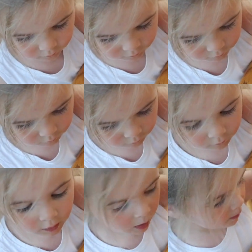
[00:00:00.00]
Evie?
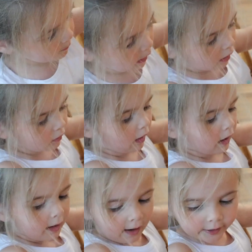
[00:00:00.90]
Um, I'll
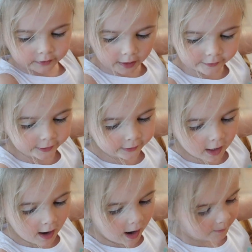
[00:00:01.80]
have
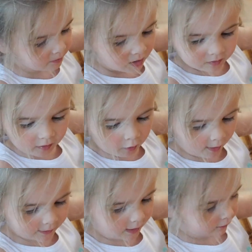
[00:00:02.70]
it up so
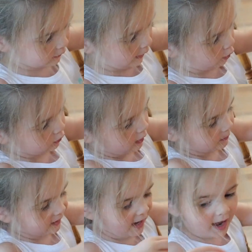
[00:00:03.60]
I can count
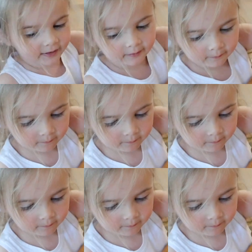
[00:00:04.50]
them again.